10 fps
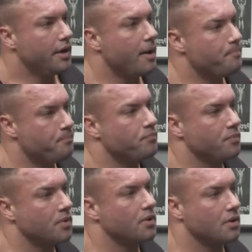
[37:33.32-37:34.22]
Yep.
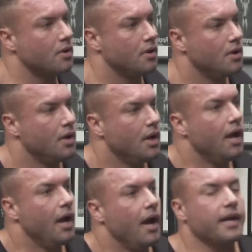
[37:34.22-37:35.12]

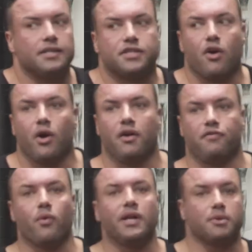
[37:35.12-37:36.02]
Okay, so
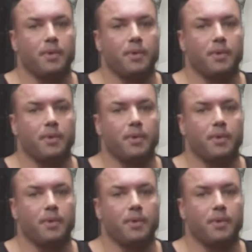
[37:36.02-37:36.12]
full range of